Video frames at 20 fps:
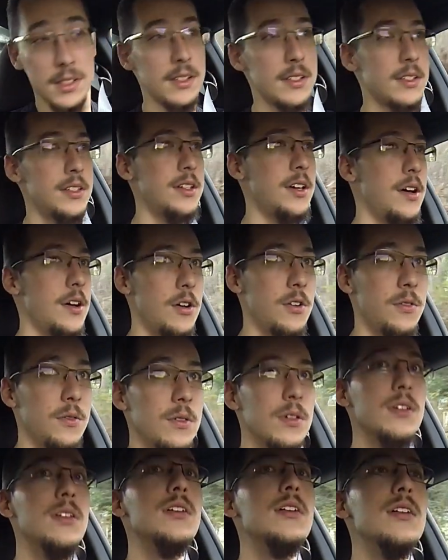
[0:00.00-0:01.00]
So
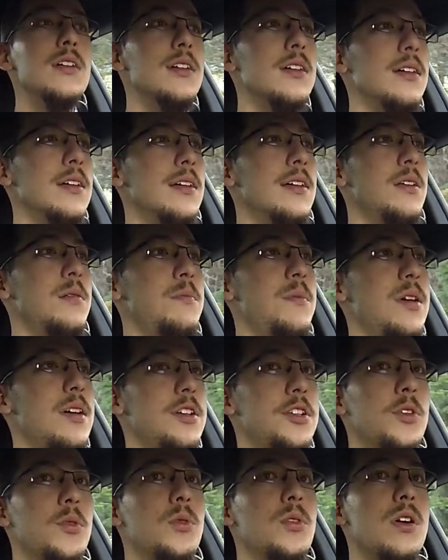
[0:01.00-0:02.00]
make
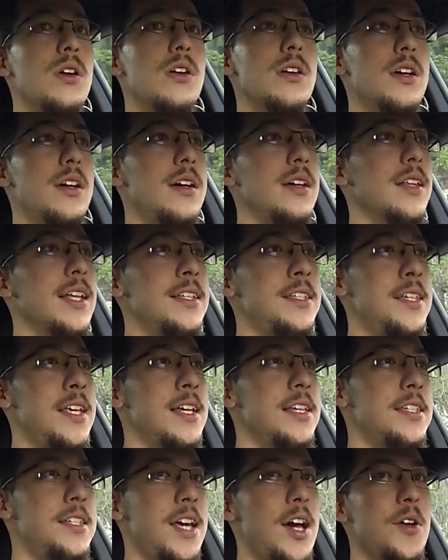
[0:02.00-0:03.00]
sure we're all good. Let's
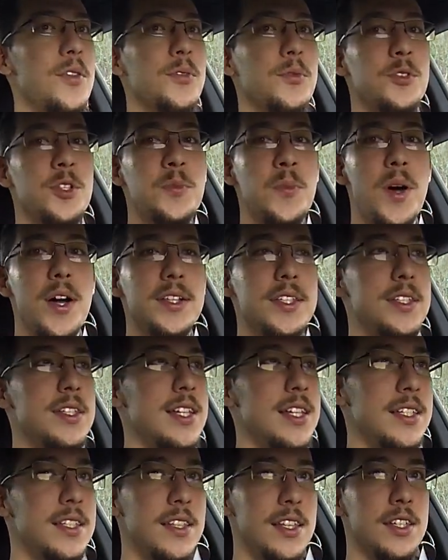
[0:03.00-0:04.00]
test out the
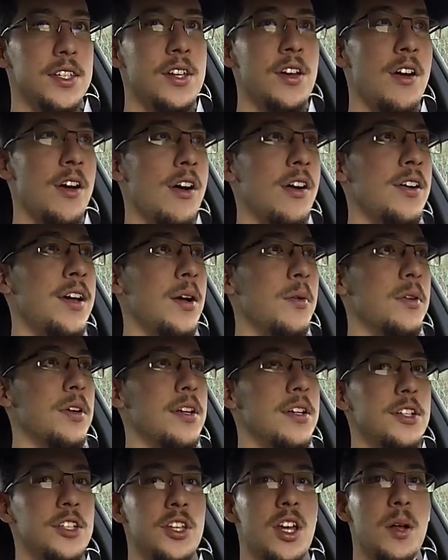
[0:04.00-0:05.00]
responsiveness of this car. Okay,
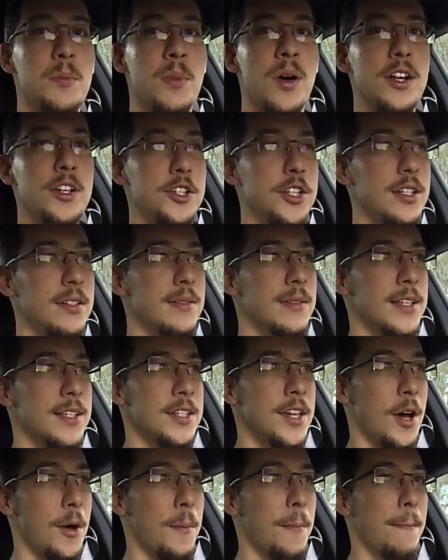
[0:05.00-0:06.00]
we're just gonna punch it. Let's
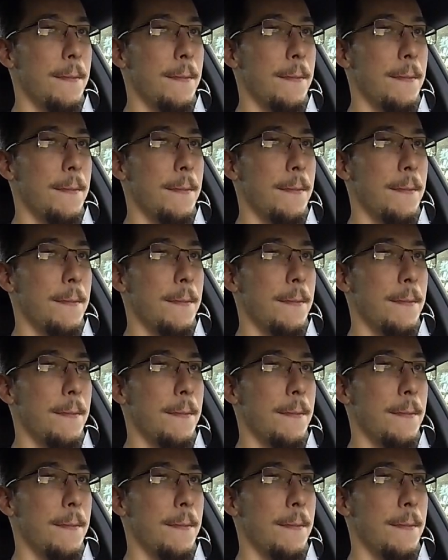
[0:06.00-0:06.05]
go.